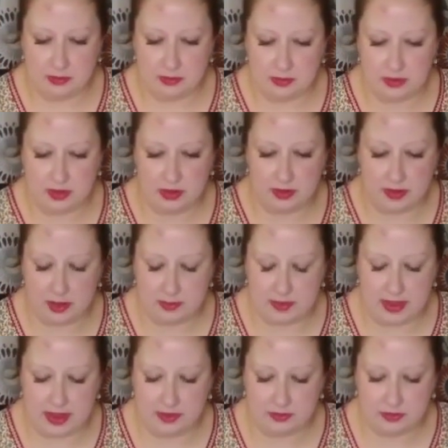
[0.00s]
Well, no, that'll
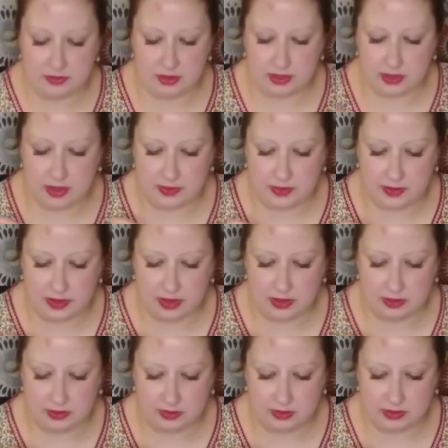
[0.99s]
be after I light the
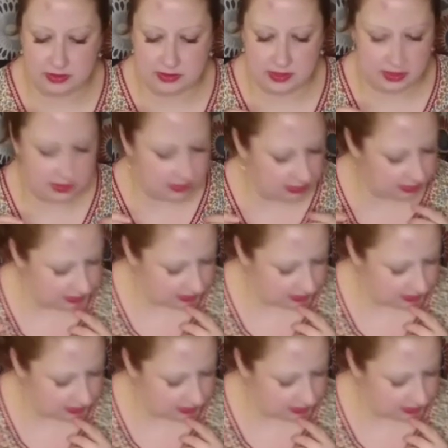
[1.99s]
candles, huh?